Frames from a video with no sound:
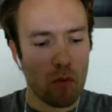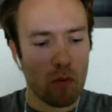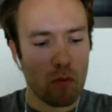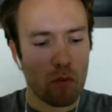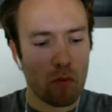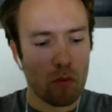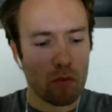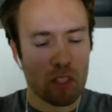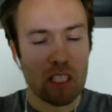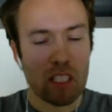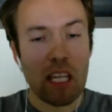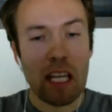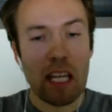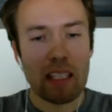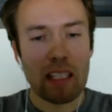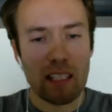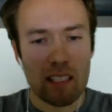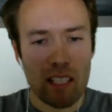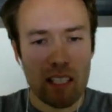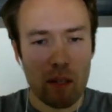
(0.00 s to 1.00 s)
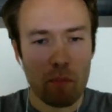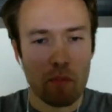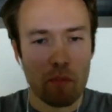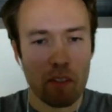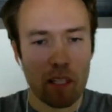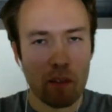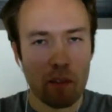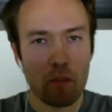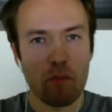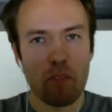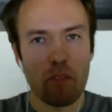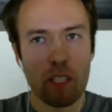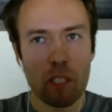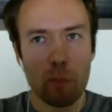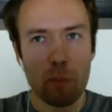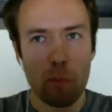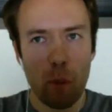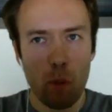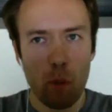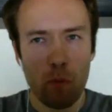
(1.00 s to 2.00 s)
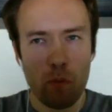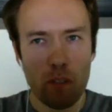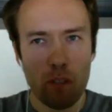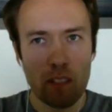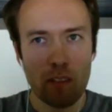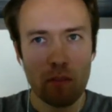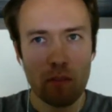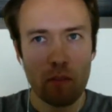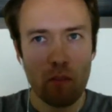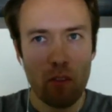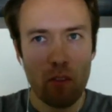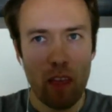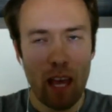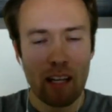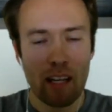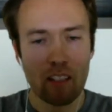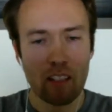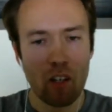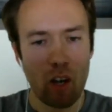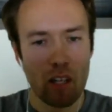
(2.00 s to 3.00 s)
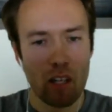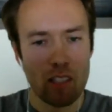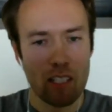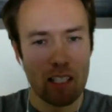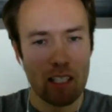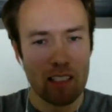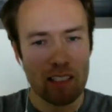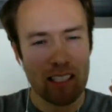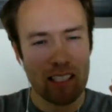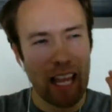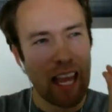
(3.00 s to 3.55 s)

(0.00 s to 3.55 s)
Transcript: saying the same thing fits perfect for that content,